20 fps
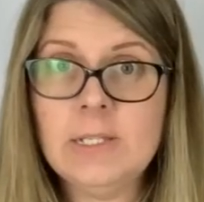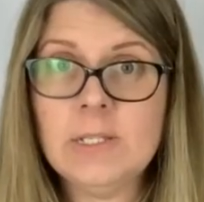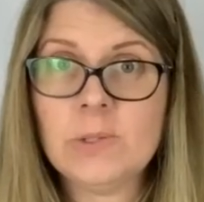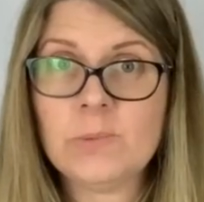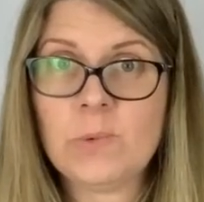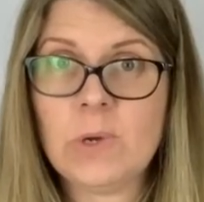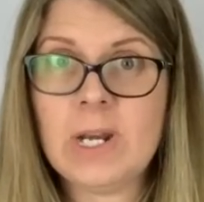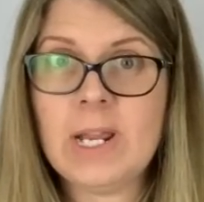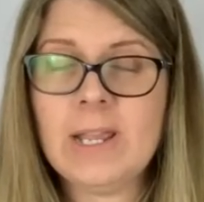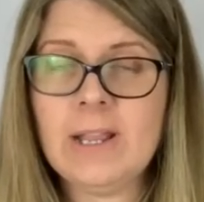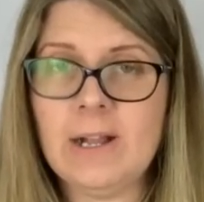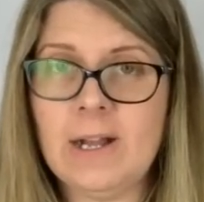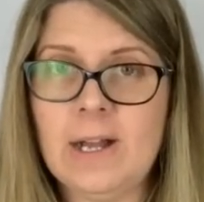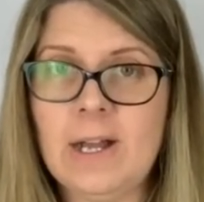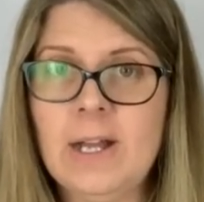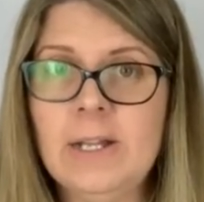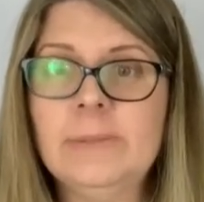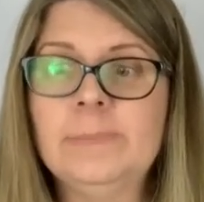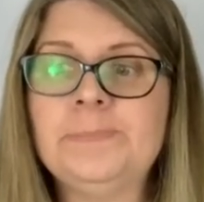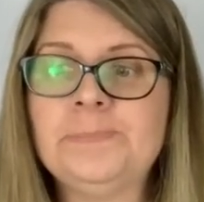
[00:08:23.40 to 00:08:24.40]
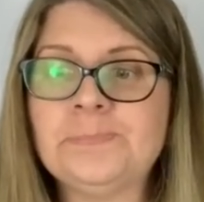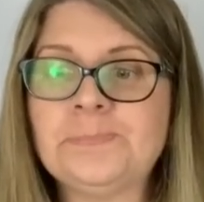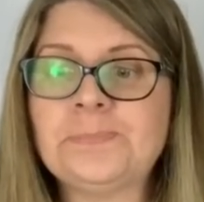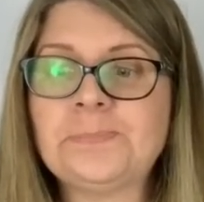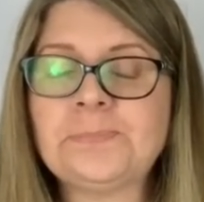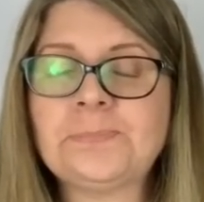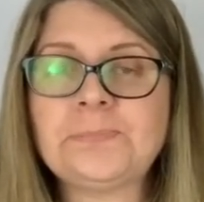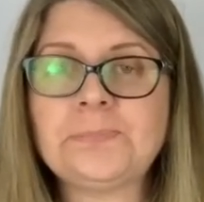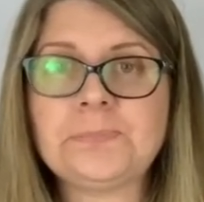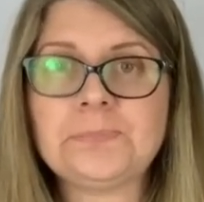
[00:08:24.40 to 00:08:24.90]
is what I got
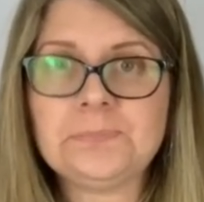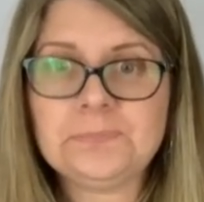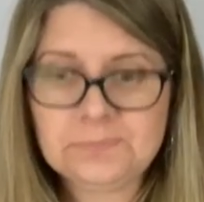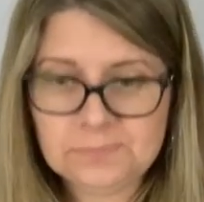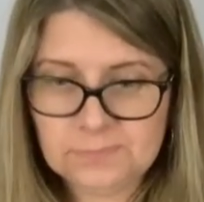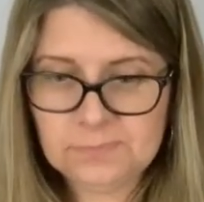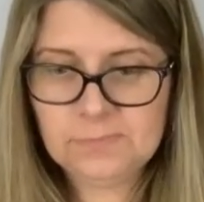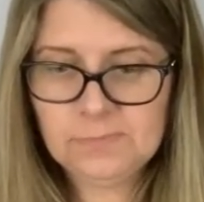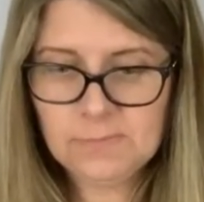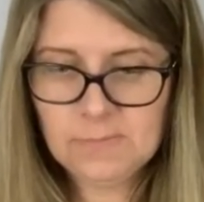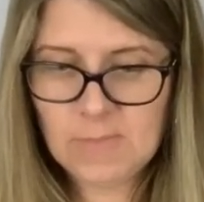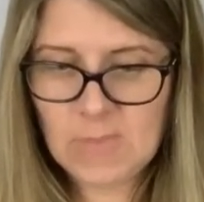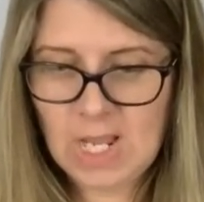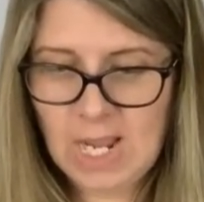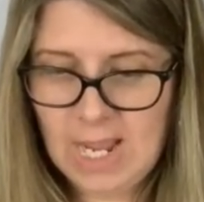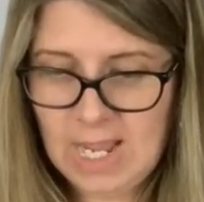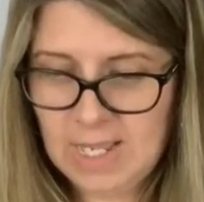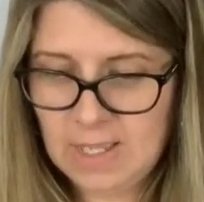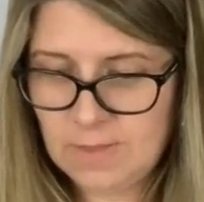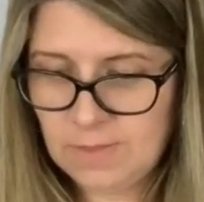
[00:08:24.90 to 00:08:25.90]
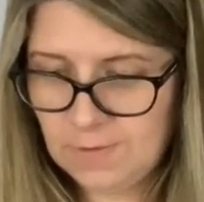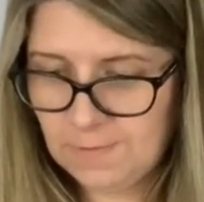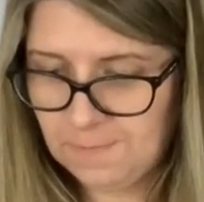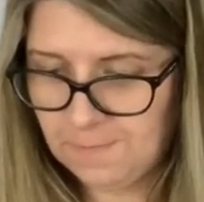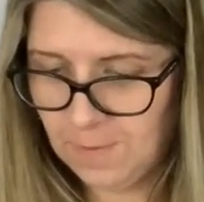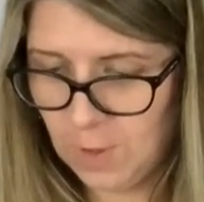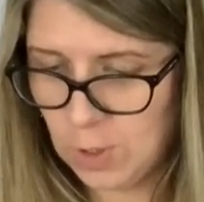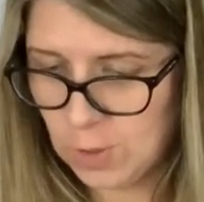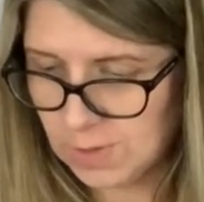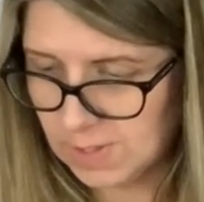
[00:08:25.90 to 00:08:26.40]
at the
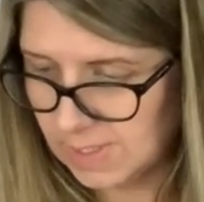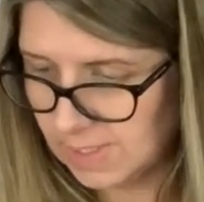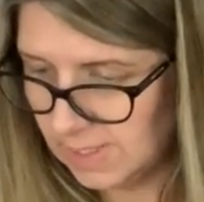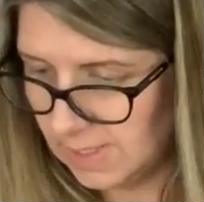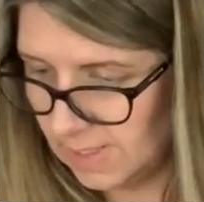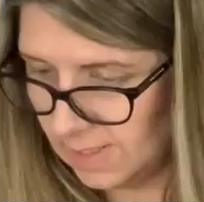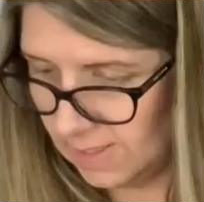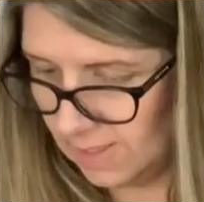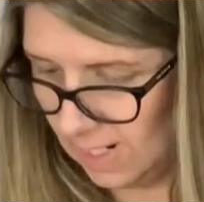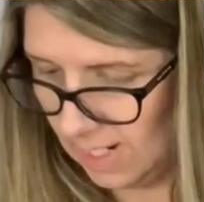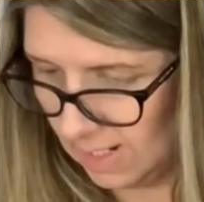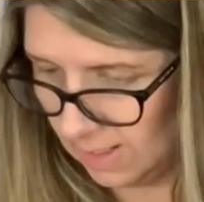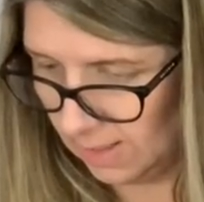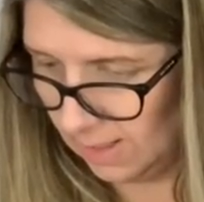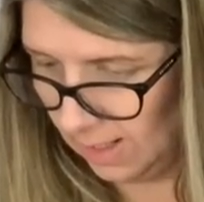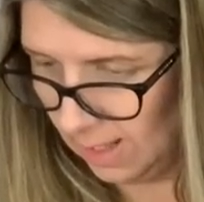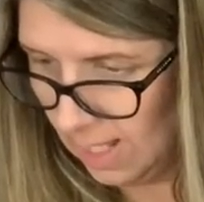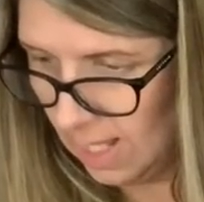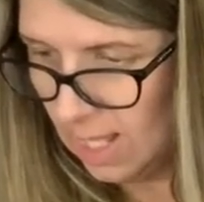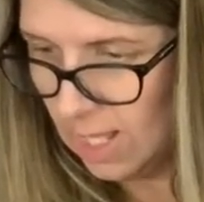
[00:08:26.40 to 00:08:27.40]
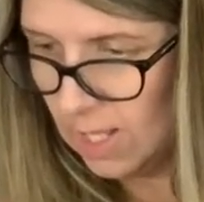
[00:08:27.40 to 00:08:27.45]
first sale.